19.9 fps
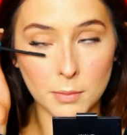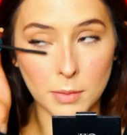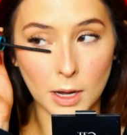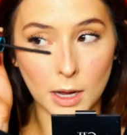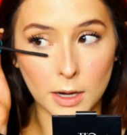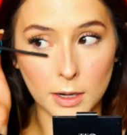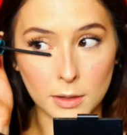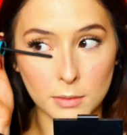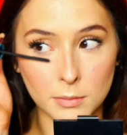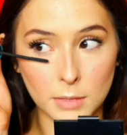
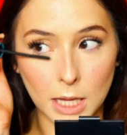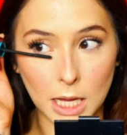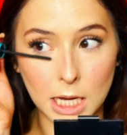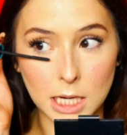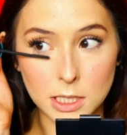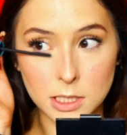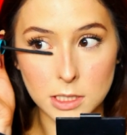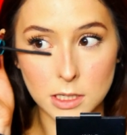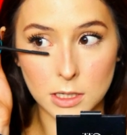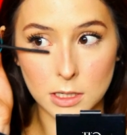bottom
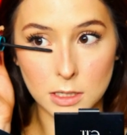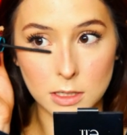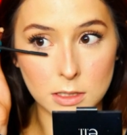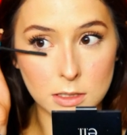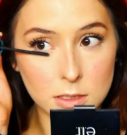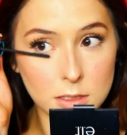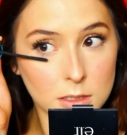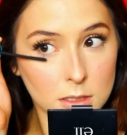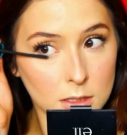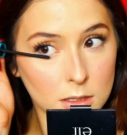
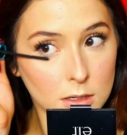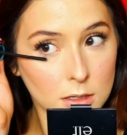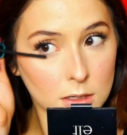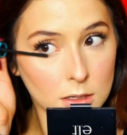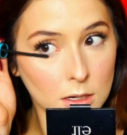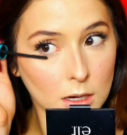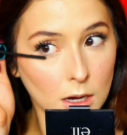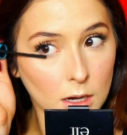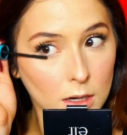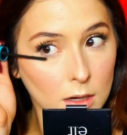lashes,
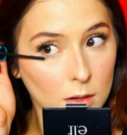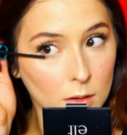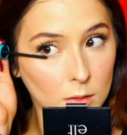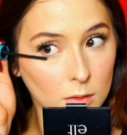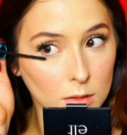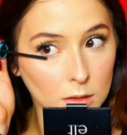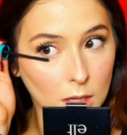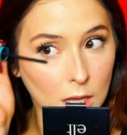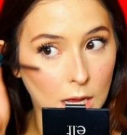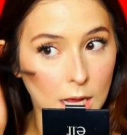not a
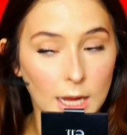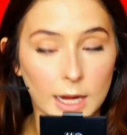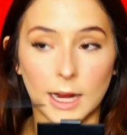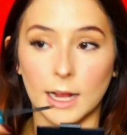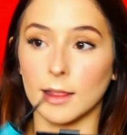whole lot.